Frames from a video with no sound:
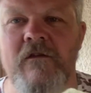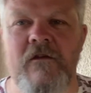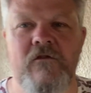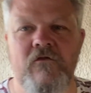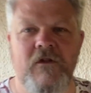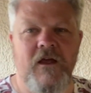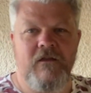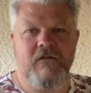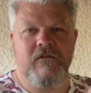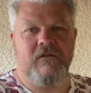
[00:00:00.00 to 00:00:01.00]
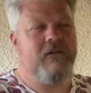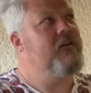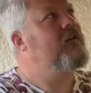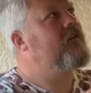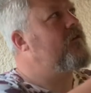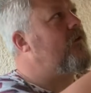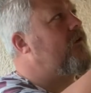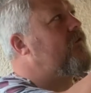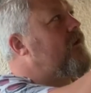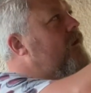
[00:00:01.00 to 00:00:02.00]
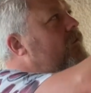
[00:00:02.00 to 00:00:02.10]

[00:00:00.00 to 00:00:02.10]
says Juliet. So she gave